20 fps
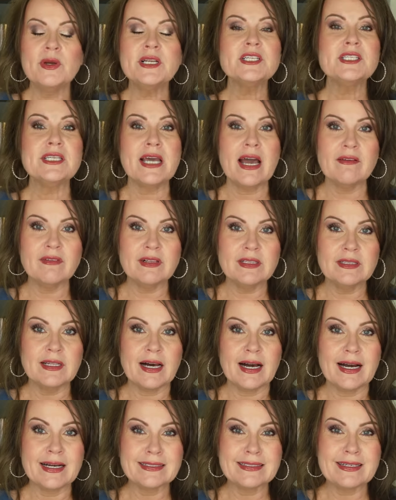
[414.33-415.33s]
We just have a
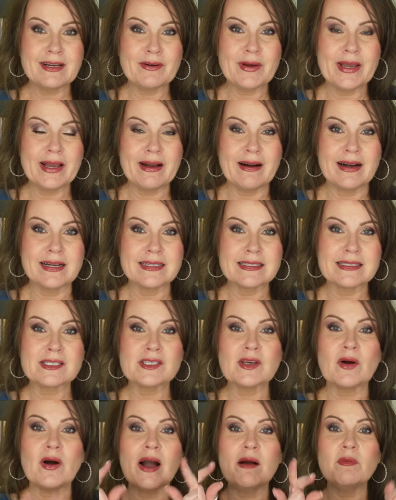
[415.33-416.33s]
lot going on.
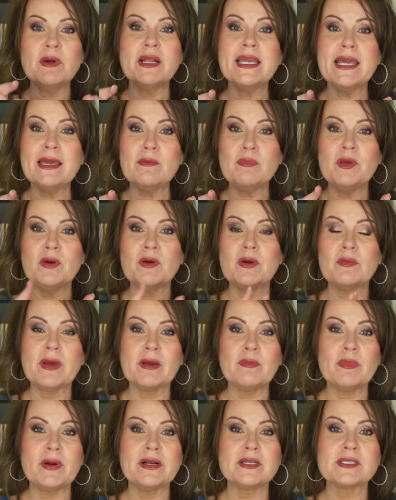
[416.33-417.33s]
So I'm going to keep you in
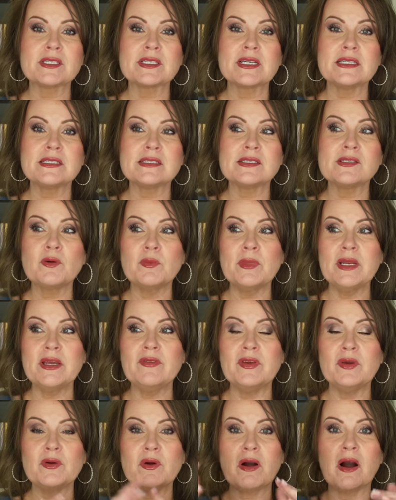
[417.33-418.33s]
my prayers because so many
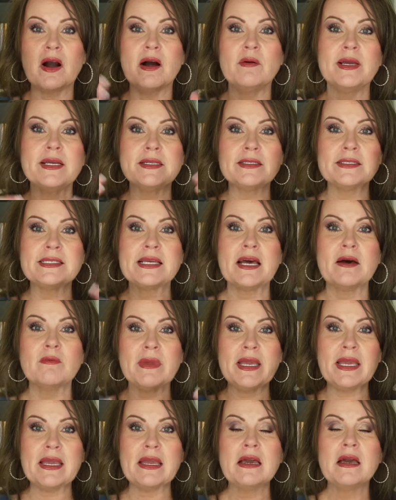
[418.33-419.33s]
of you comment and tell
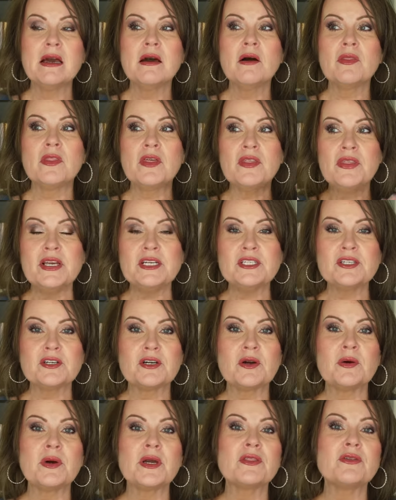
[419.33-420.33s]
me the things you're
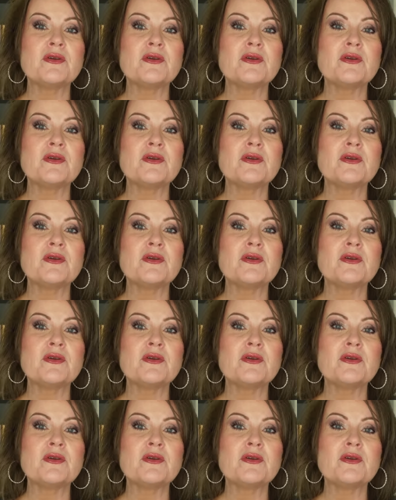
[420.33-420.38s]
going